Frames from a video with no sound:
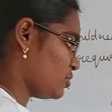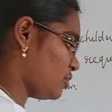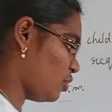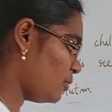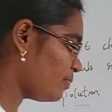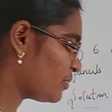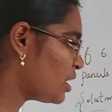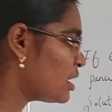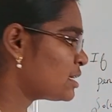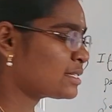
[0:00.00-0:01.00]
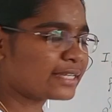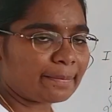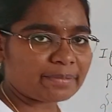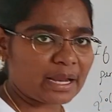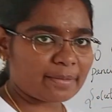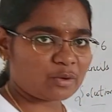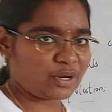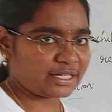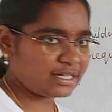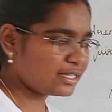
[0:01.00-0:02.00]
so step number
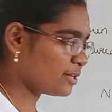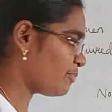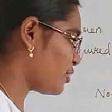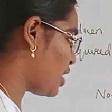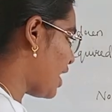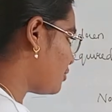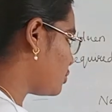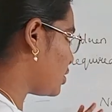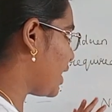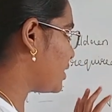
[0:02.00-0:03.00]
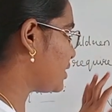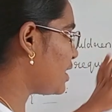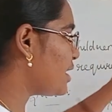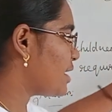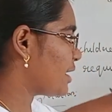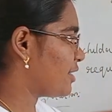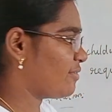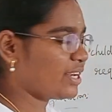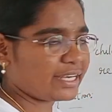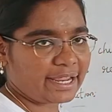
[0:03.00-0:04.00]
1 is you have to write the
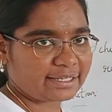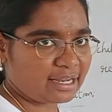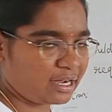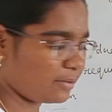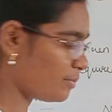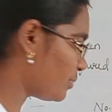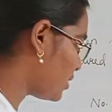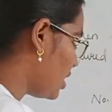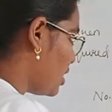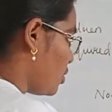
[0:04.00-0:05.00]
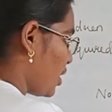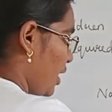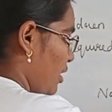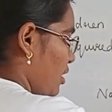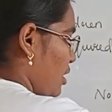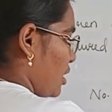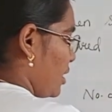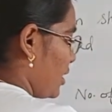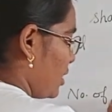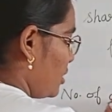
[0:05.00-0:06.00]
given data. Okay,
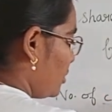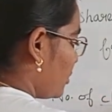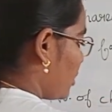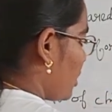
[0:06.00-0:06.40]
here